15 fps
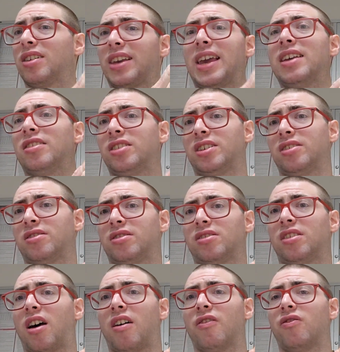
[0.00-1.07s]
kids
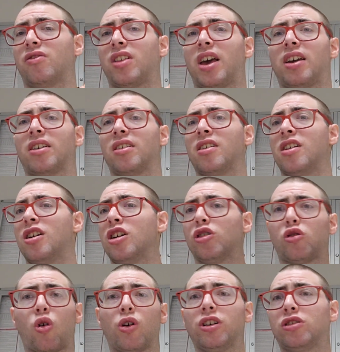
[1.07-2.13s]
stuff like
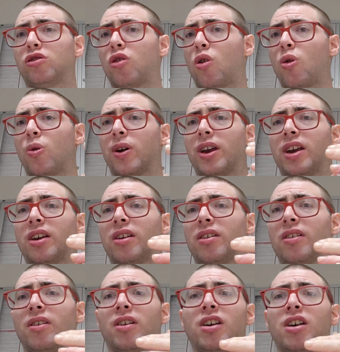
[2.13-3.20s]
Toy Story,
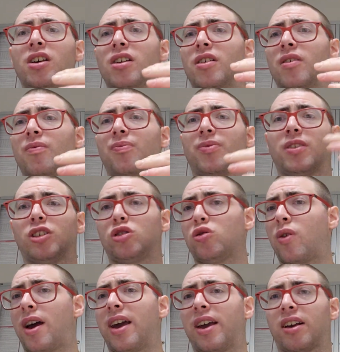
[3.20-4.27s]

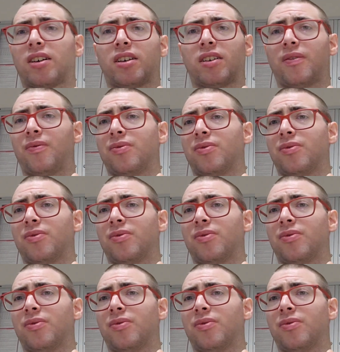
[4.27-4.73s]
Shrek,